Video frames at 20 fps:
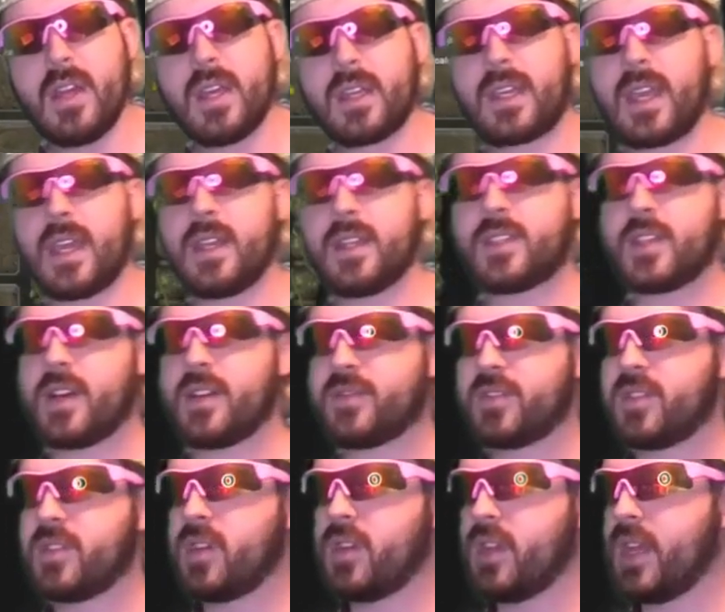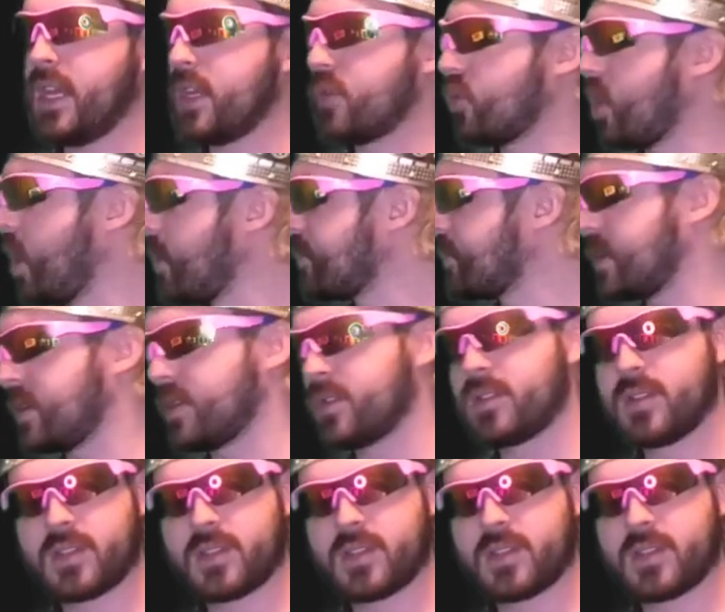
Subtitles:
Get yourself some unique drops and